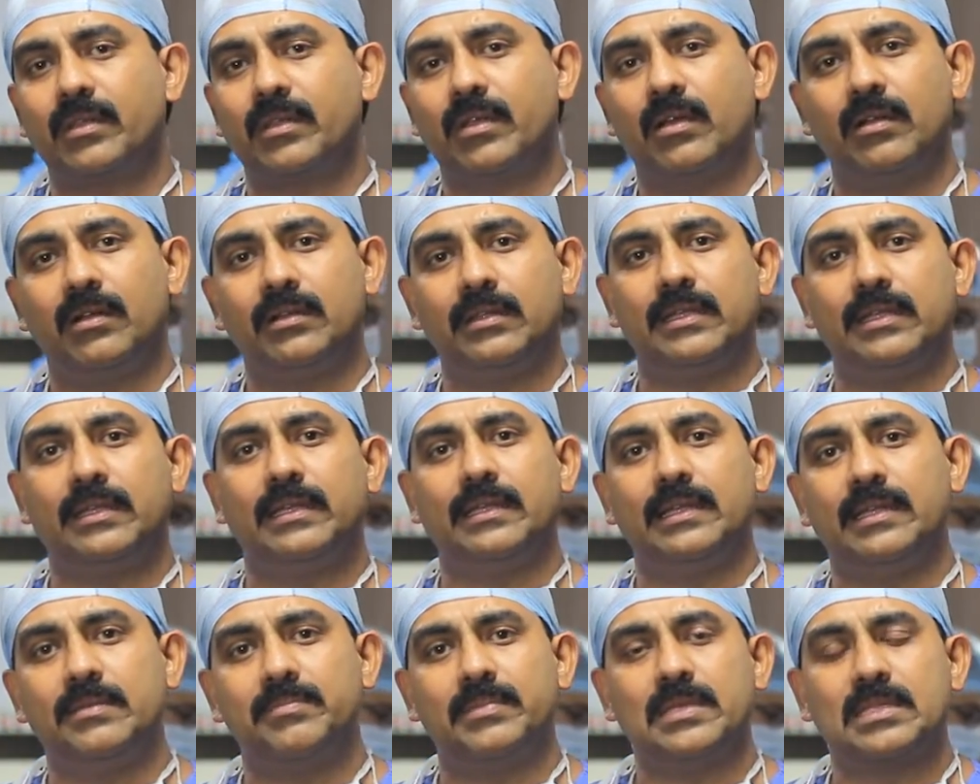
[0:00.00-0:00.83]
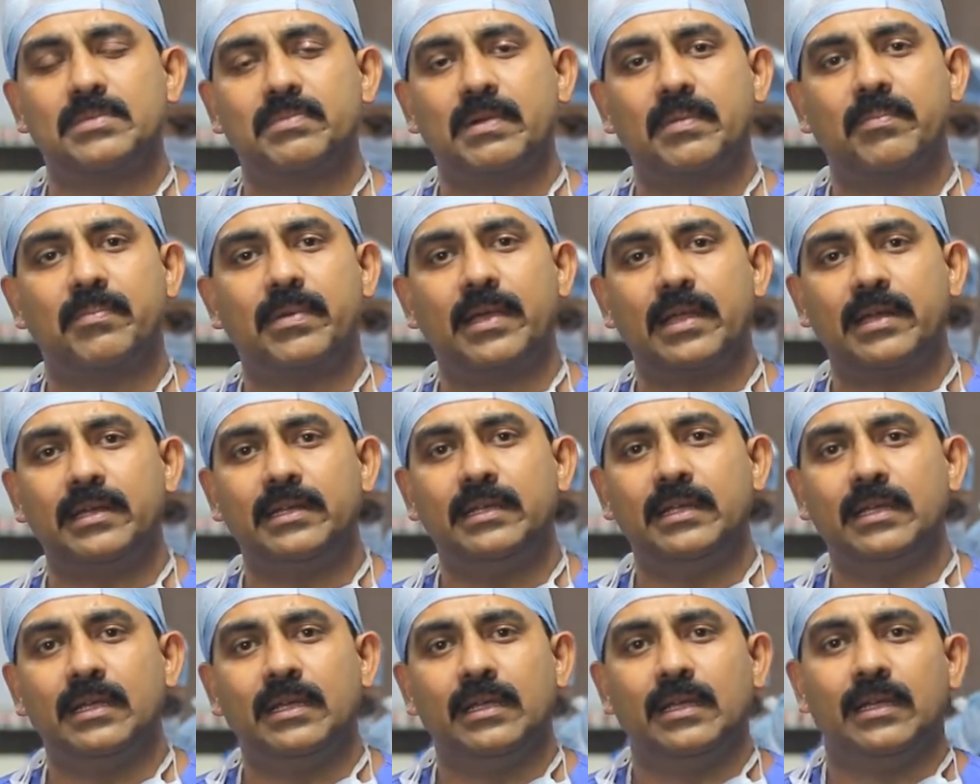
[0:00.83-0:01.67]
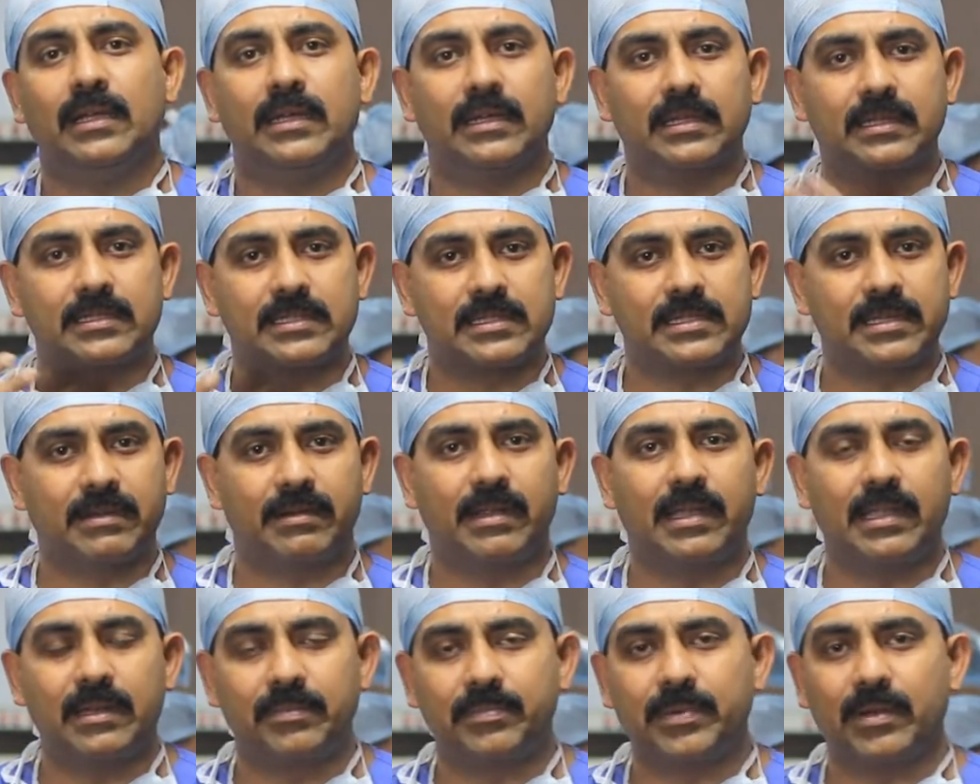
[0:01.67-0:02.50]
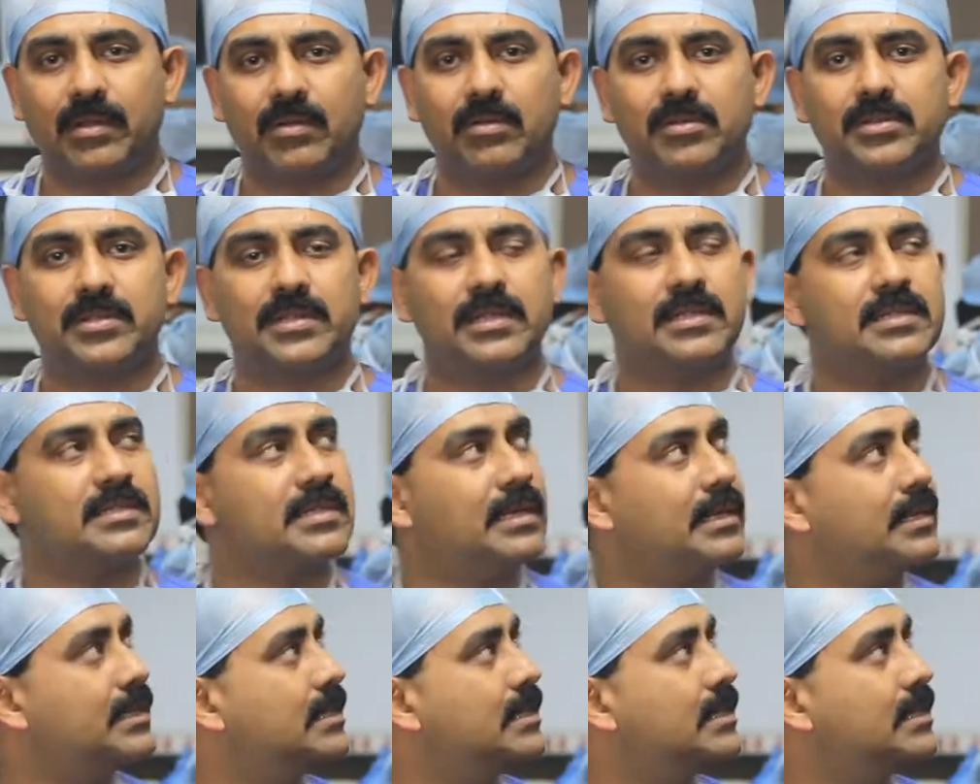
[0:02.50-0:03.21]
all the limb is prepared under sterile precautions, and